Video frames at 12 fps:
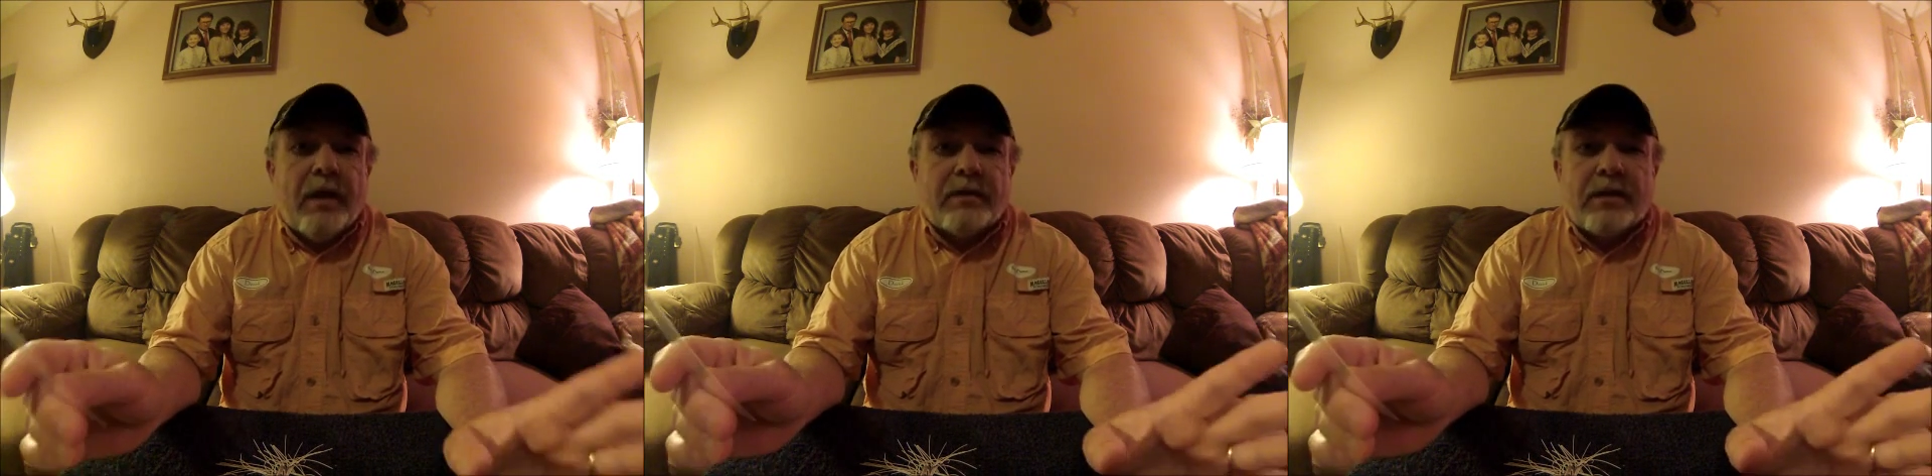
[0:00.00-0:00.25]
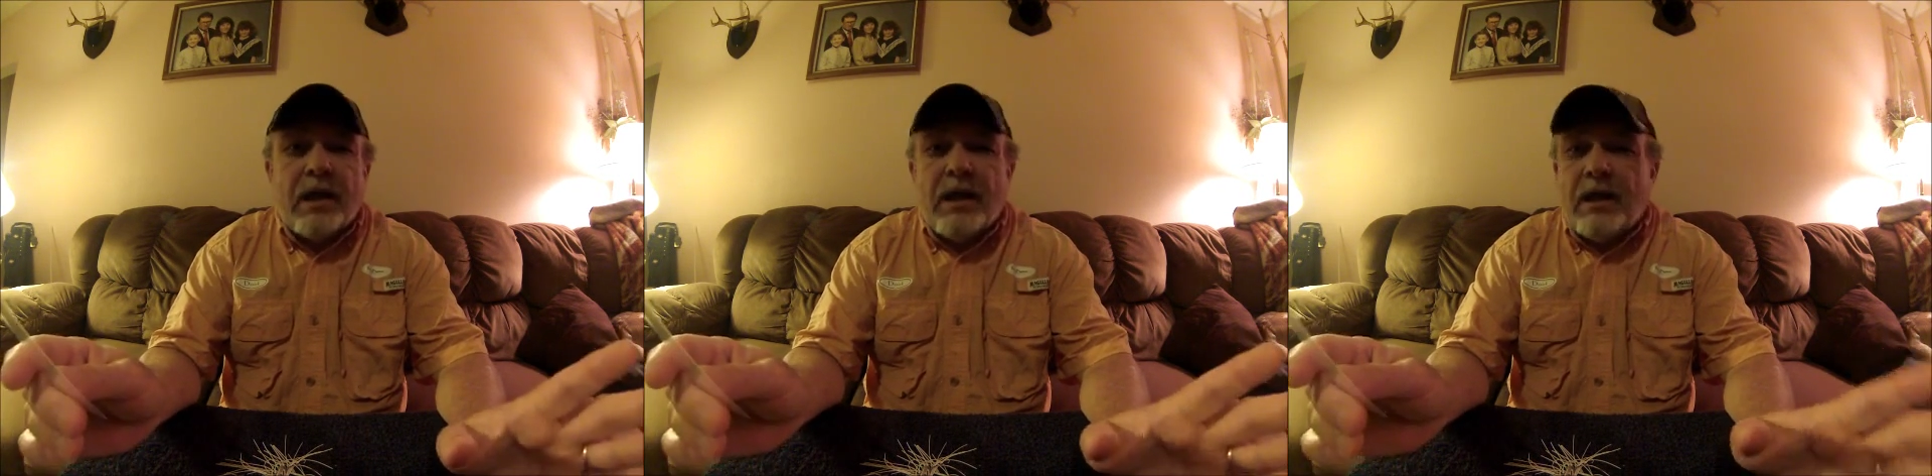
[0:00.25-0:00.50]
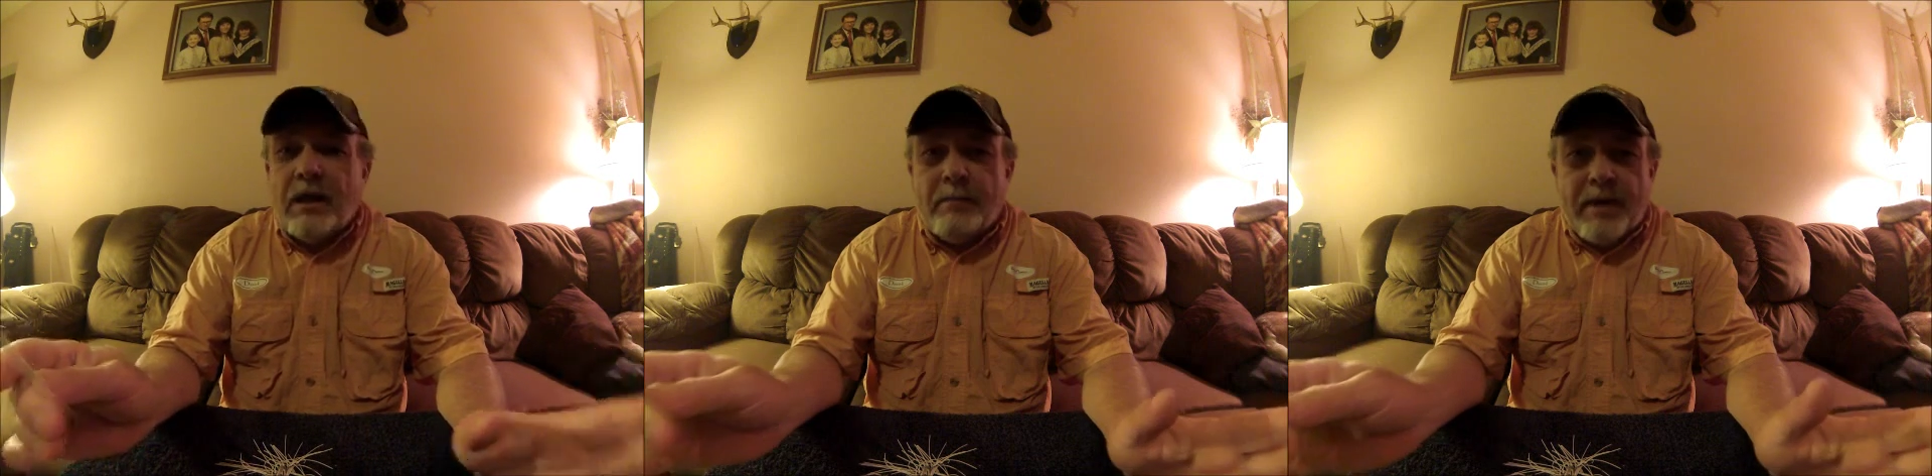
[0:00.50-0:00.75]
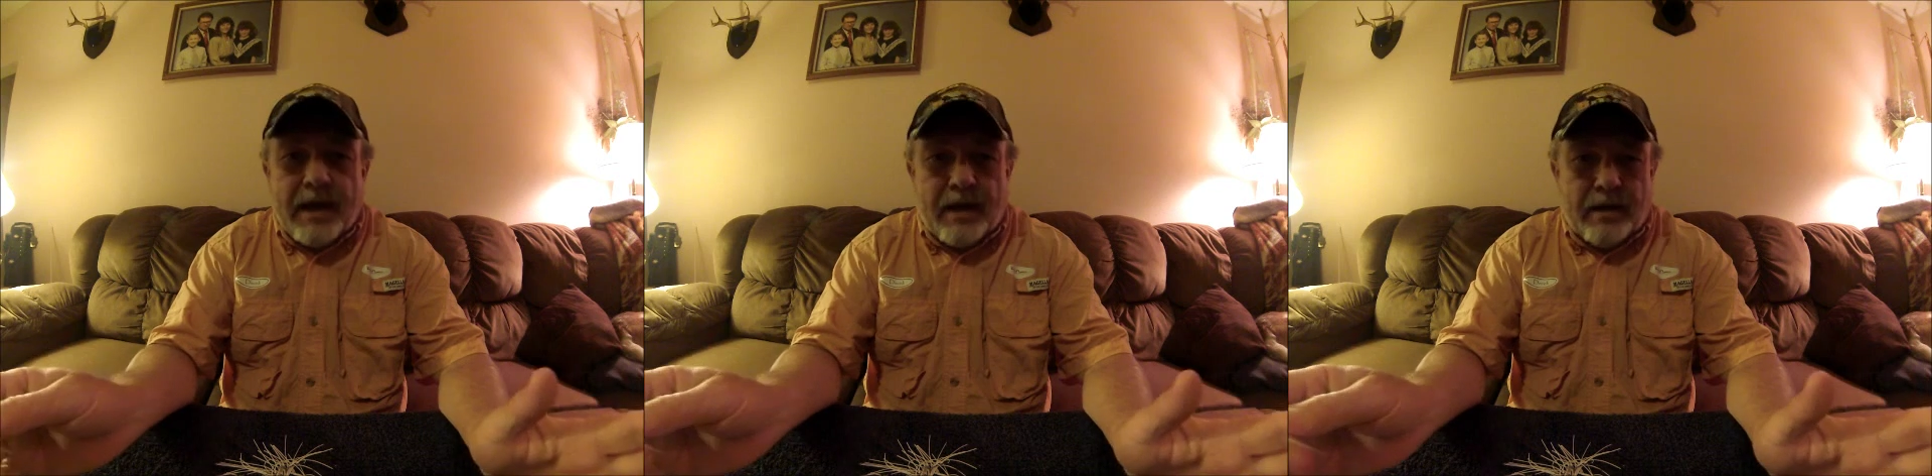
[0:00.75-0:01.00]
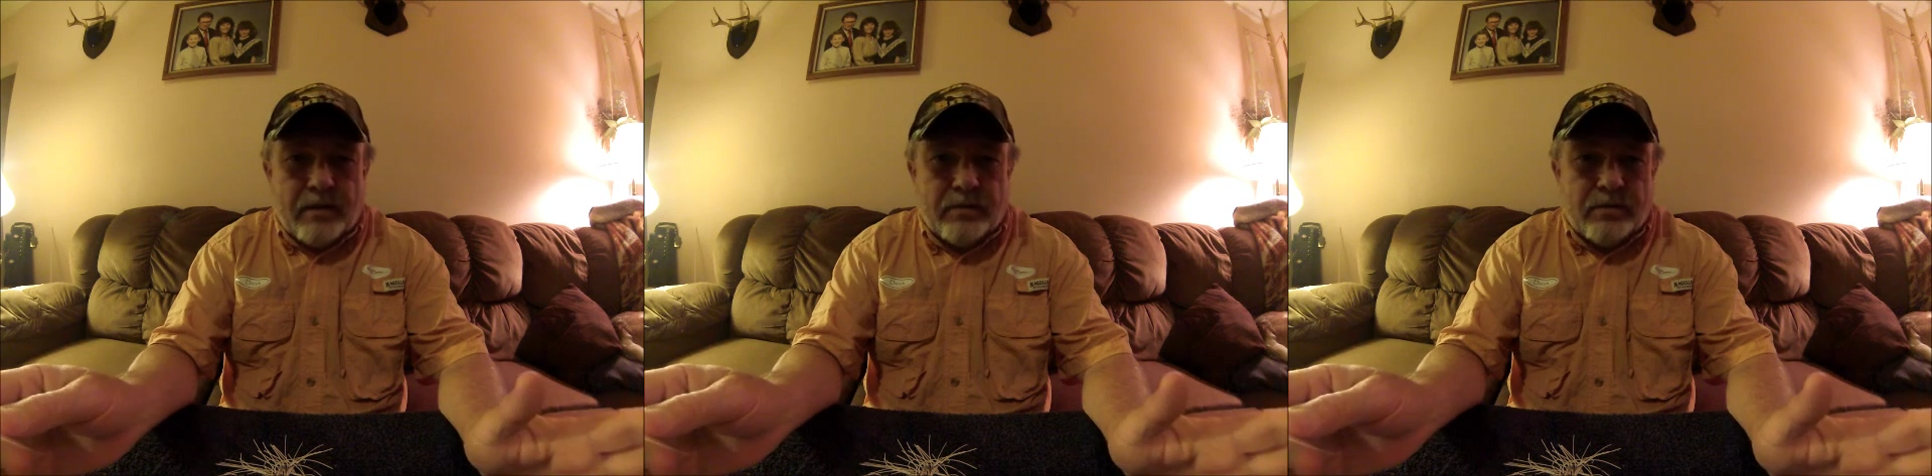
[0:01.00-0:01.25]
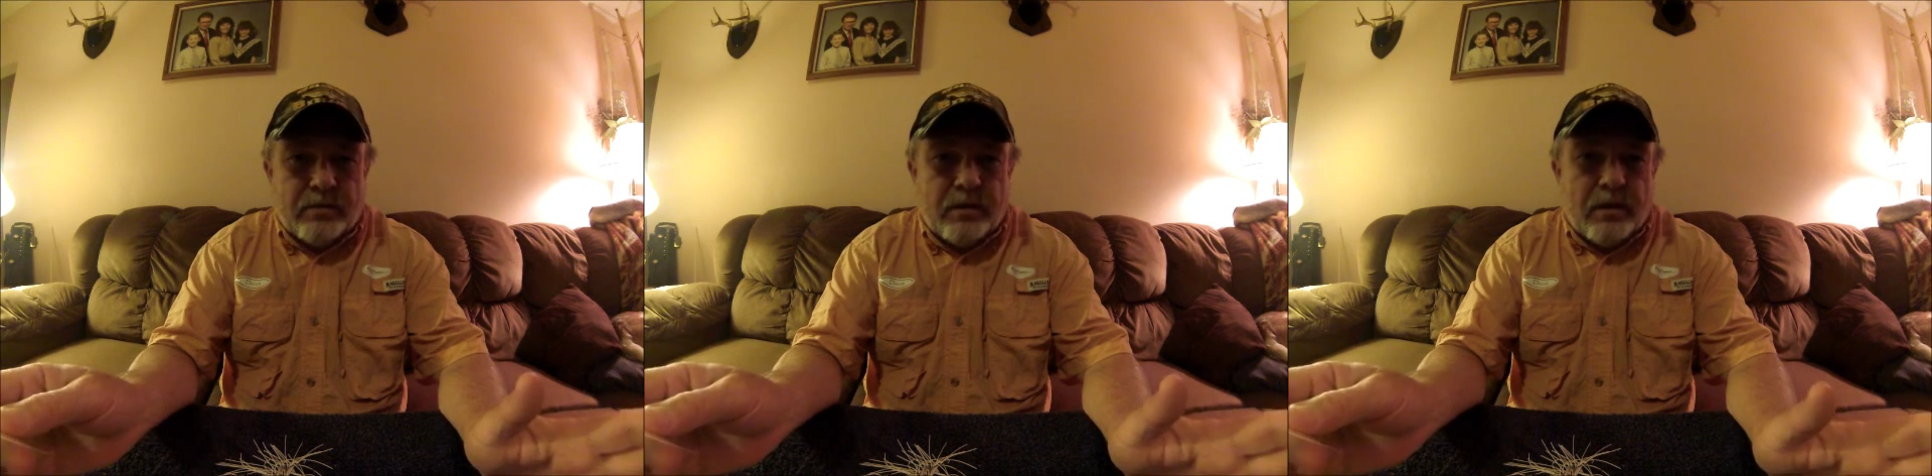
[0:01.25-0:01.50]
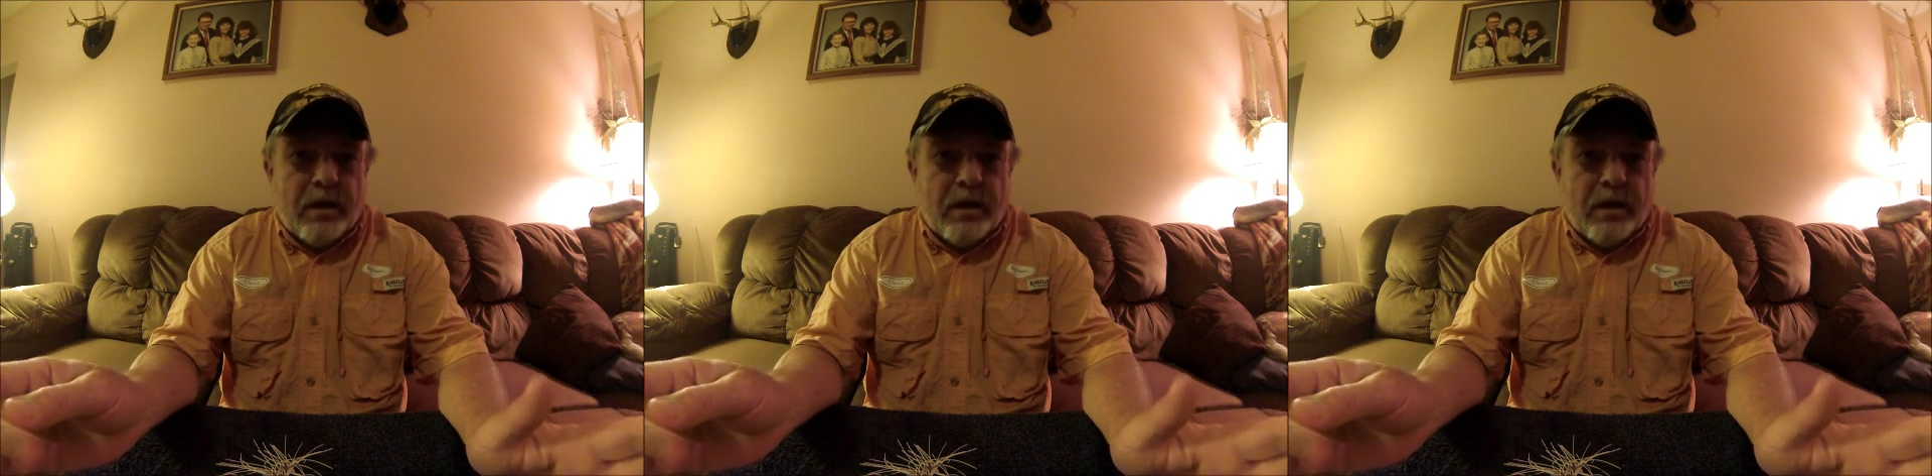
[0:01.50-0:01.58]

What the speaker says: It's got lily pads.